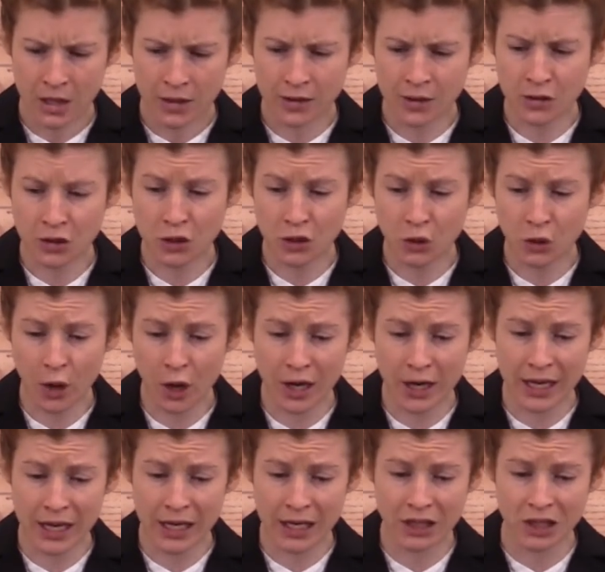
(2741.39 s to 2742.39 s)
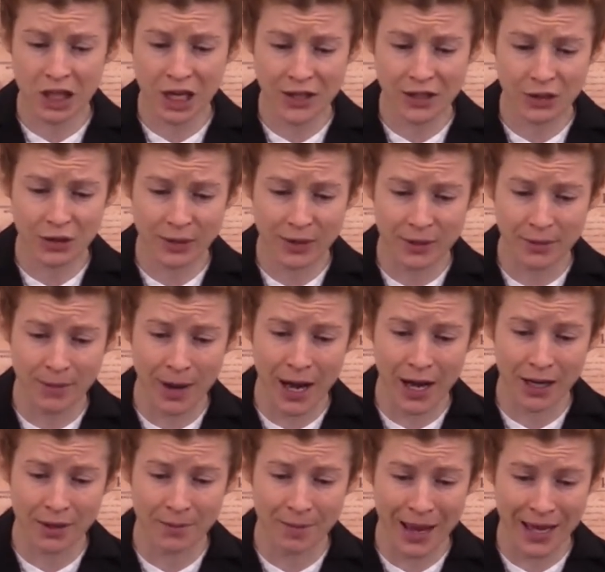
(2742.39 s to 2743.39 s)
This is quoting Jesuit
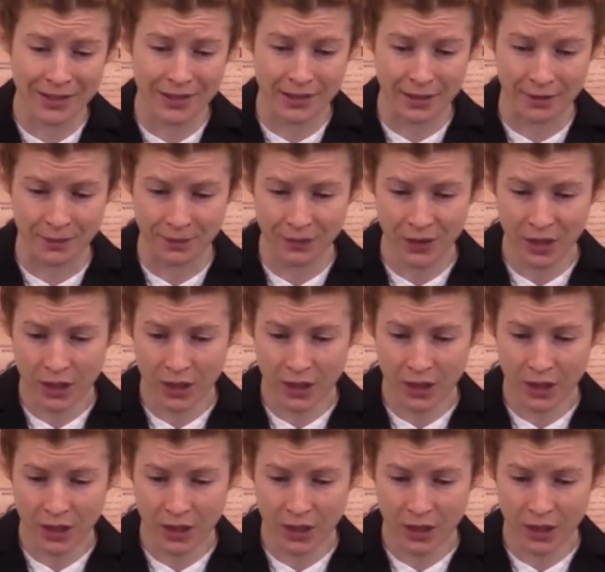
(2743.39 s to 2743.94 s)
Mark Massa,